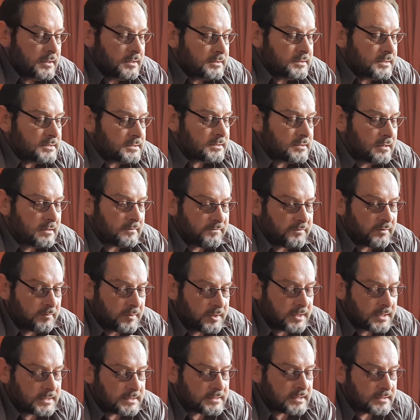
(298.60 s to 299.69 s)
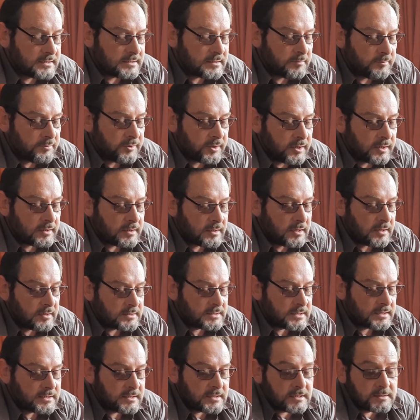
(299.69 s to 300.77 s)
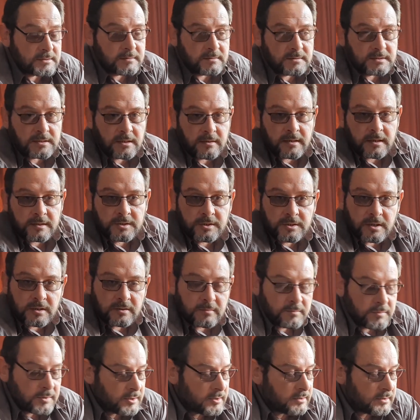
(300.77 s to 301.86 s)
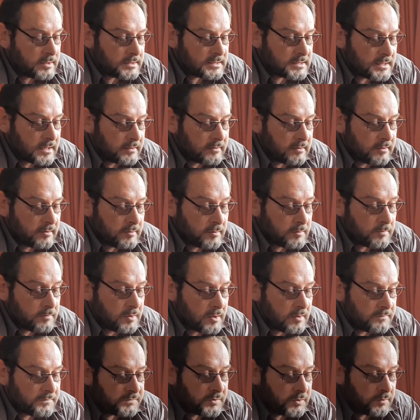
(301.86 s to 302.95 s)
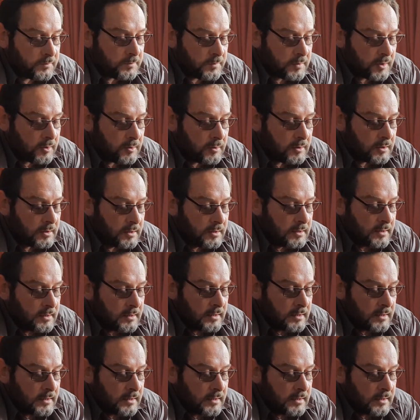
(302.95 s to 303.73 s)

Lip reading: Just start from a distance and bring it closer so that you don't burn the side of your bowl.